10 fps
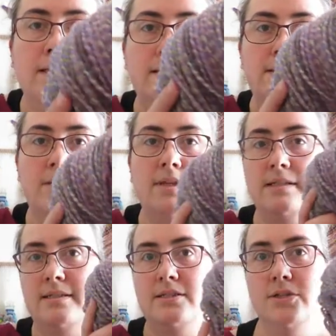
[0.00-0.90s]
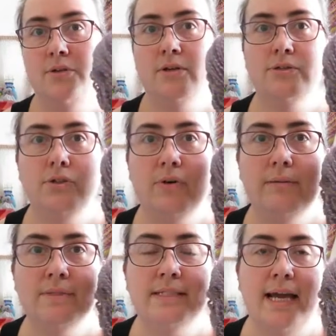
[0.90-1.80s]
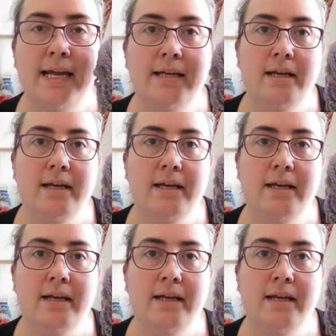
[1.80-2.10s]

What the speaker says: So that's a 200g skein,